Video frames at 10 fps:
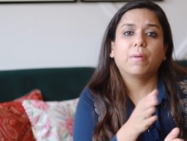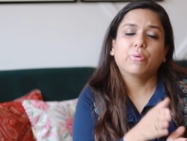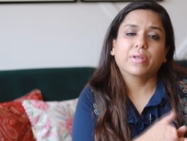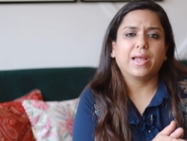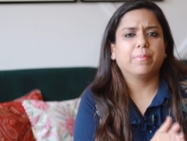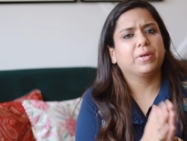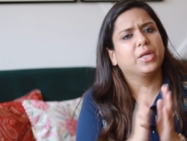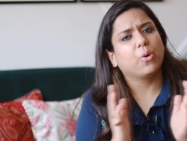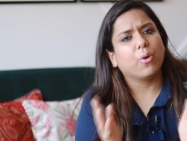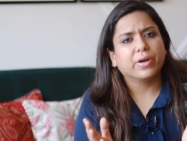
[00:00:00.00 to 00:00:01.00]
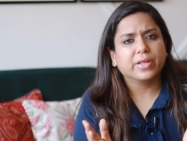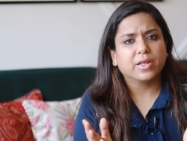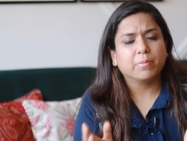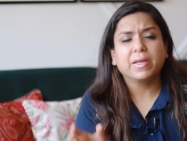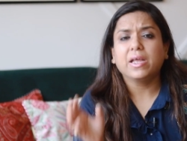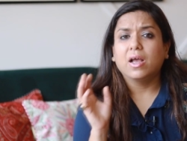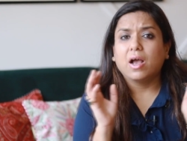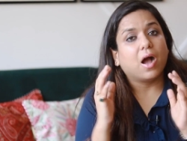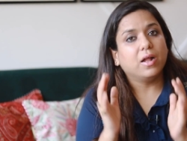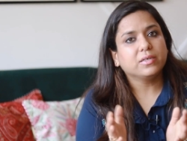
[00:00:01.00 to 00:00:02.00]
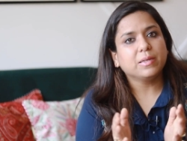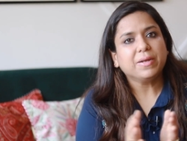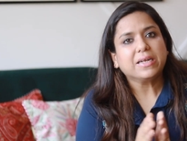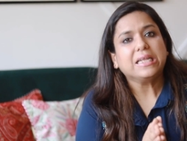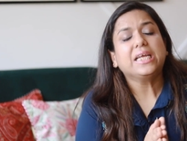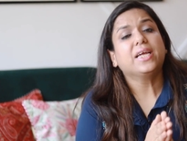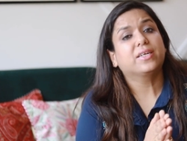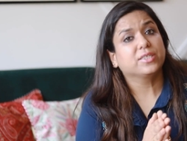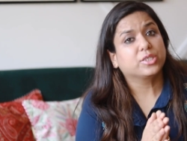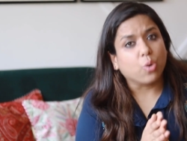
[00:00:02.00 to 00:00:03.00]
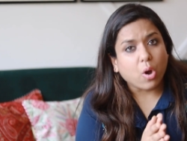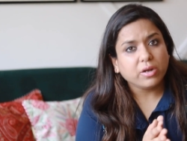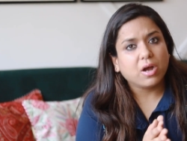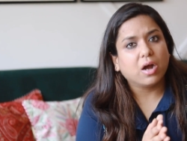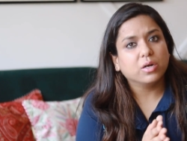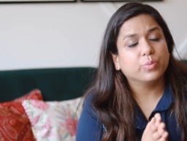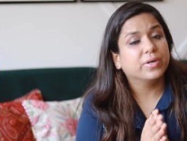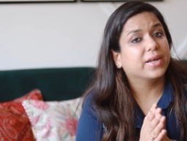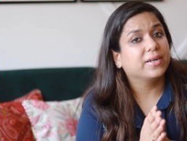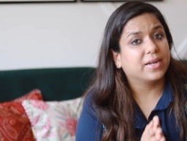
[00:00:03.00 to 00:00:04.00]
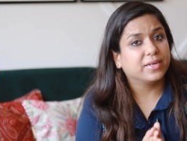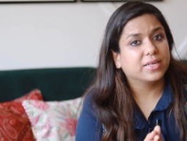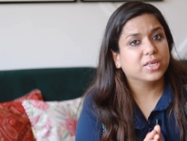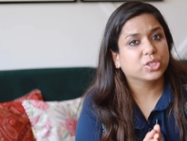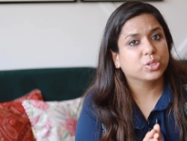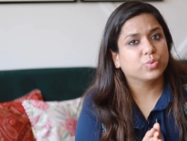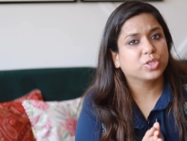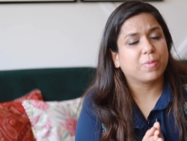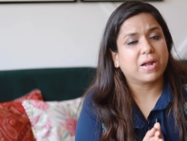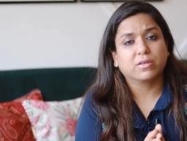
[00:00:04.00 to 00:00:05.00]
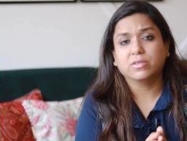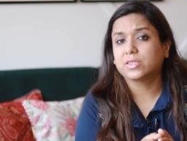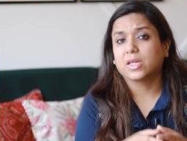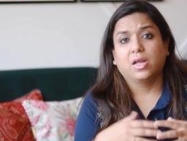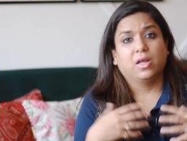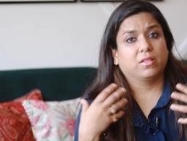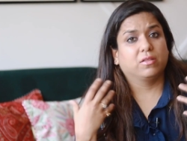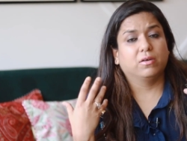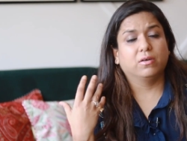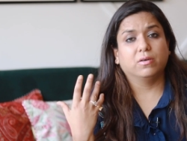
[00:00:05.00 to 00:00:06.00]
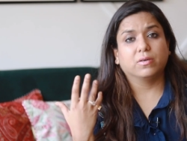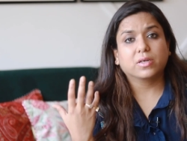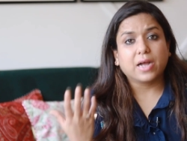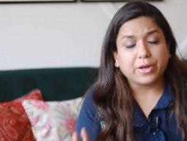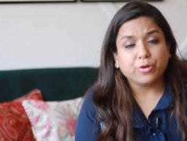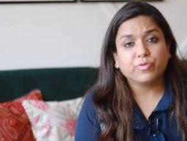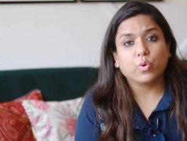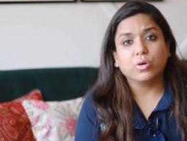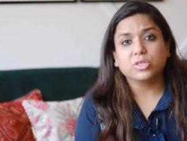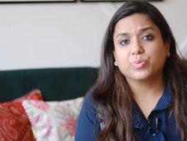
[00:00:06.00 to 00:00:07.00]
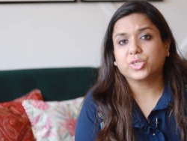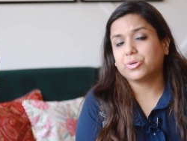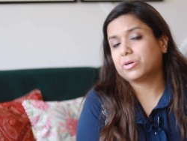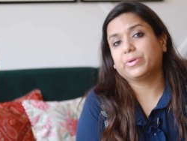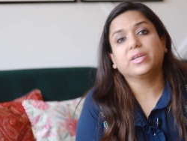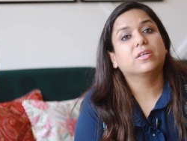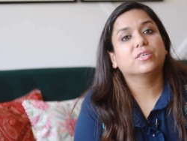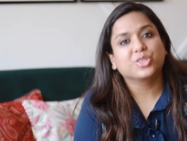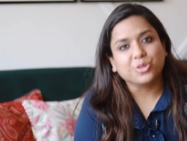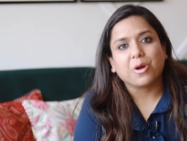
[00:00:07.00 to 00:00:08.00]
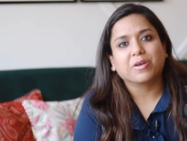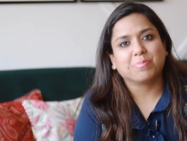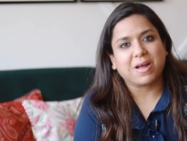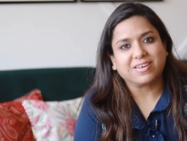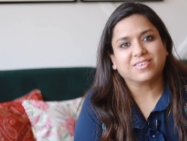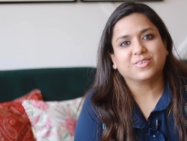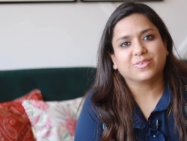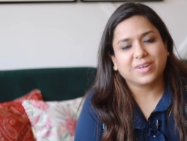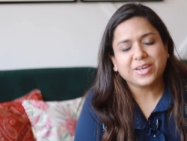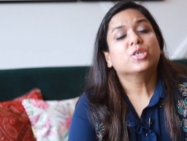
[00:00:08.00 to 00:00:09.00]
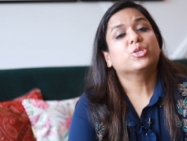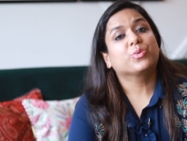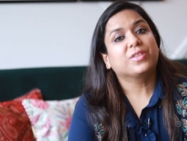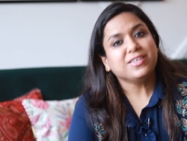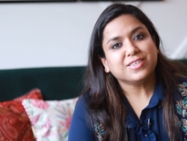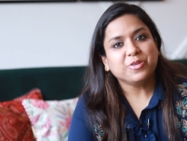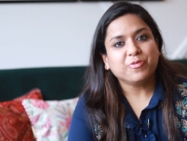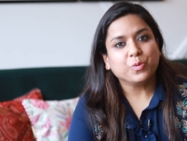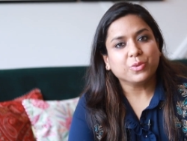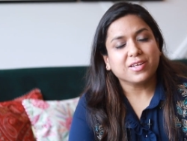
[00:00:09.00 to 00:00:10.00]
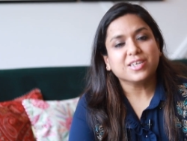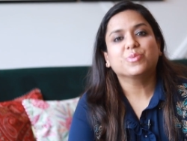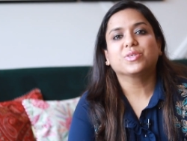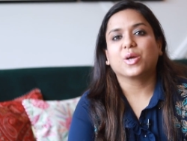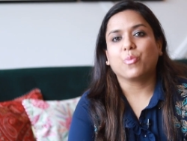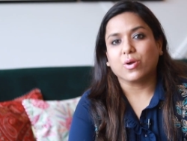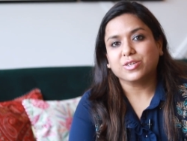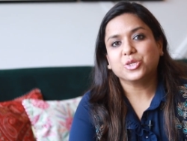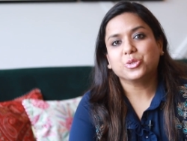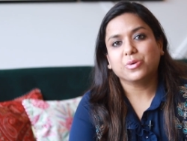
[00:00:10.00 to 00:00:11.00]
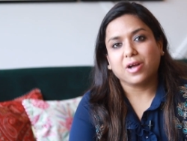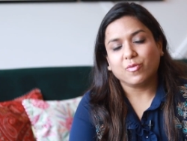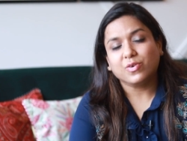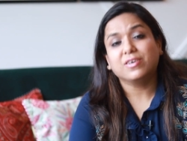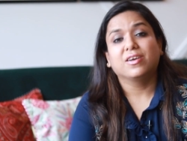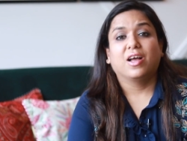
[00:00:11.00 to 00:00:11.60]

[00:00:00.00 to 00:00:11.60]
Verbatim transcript: about M D or D N B. Ultimately, it is your hard work and dedication which matters. The kind of course which you are doing does not matter, right? So these are the few things which I wanted to cover